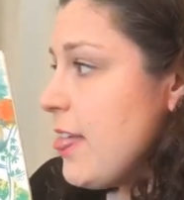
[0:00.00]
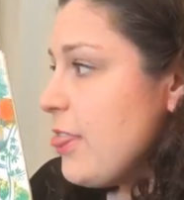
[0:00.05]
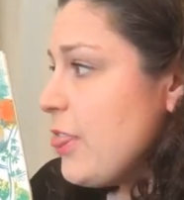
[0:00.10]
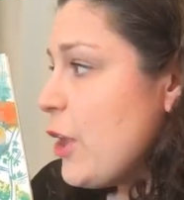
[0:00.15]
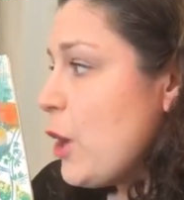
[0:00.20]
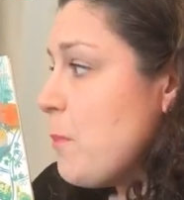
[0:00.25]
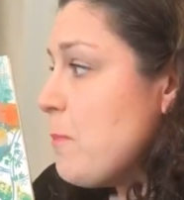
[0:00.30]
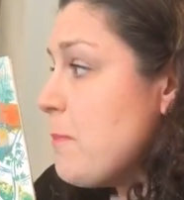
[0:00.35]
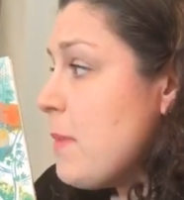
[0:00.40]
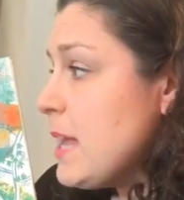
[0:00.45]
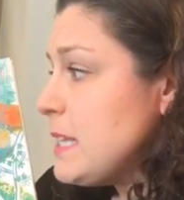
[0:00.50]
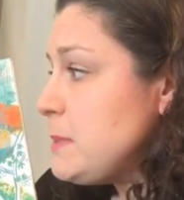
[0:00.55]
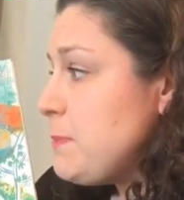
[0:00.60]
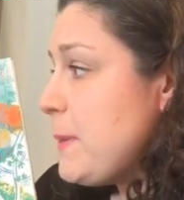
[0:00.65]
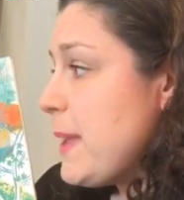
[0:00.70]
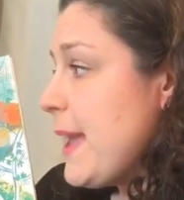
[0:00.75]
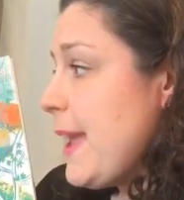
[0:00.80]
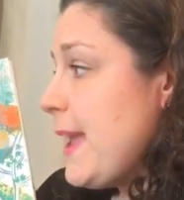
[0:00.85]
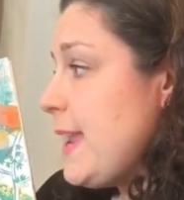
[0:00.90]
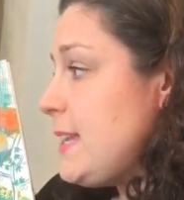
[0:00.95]
There must
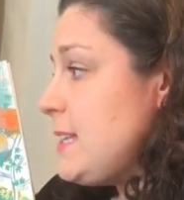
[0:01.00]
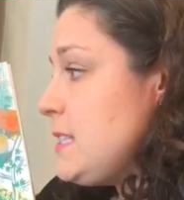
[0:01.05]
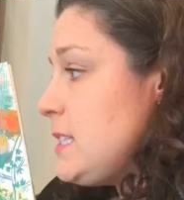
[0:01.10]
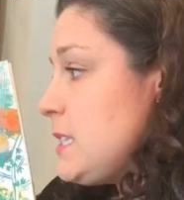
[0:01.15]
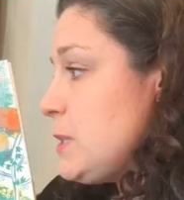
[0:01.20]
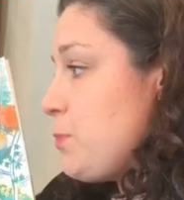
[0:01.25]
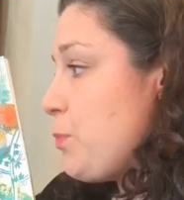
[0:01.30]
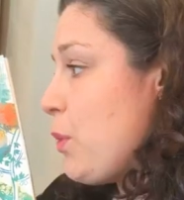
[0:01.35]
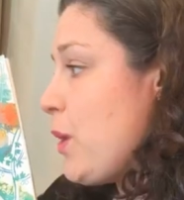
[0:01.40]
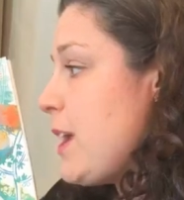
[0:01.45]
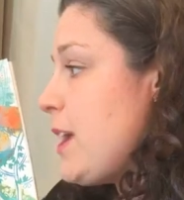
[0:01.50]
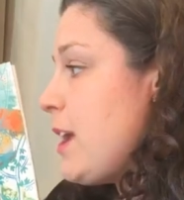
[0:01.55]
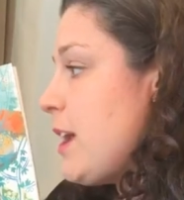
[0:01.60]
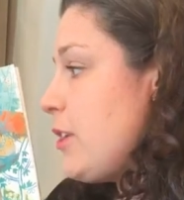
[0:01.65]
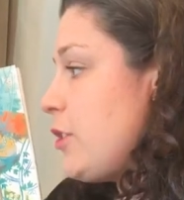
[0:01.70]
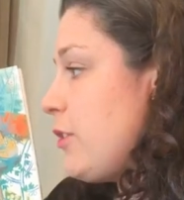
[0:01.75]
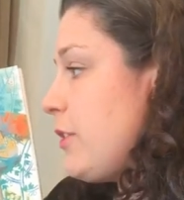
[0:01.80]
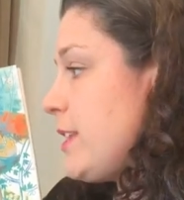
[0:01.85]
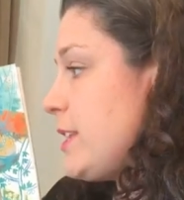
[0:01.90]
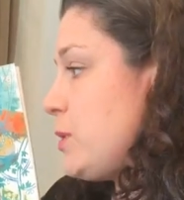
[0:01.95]
be a hidden spring
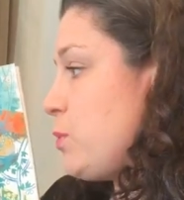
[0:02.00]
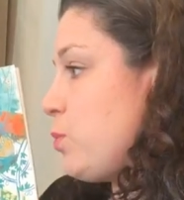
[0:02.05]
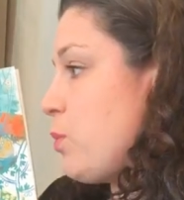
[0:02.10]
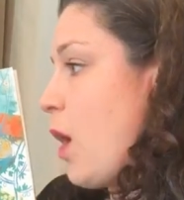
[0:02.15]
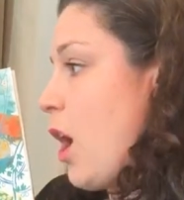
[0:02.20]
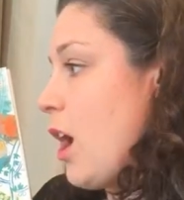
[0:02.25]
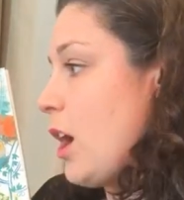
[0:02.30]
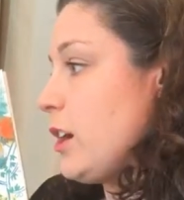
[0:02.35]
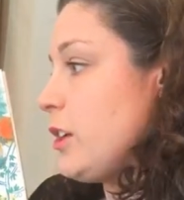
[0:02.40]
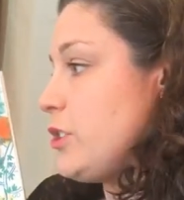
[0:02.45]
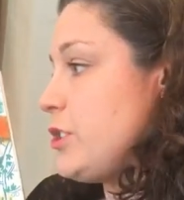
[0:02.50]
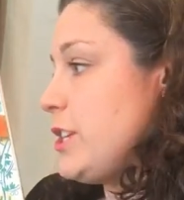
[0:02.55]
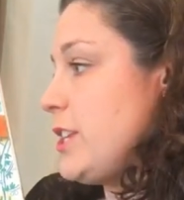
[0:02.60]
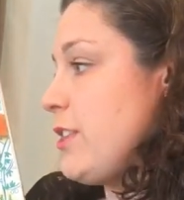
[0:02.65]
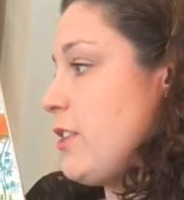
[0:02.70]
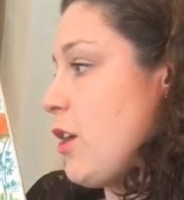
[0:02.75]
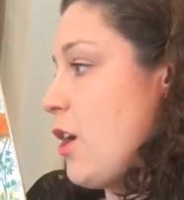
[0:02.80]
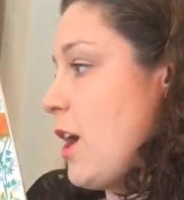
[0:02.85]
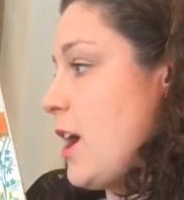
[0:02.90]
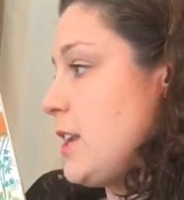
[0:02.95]
under this rock, she
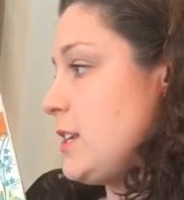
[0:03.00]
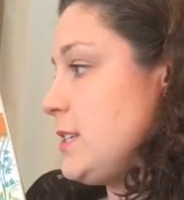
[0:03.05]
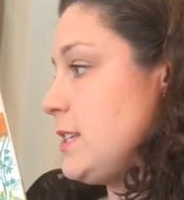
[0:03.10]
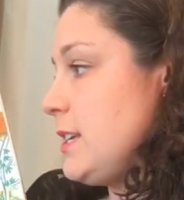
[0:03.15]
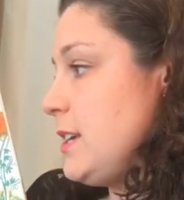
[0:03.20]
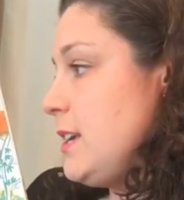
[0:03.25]
thought.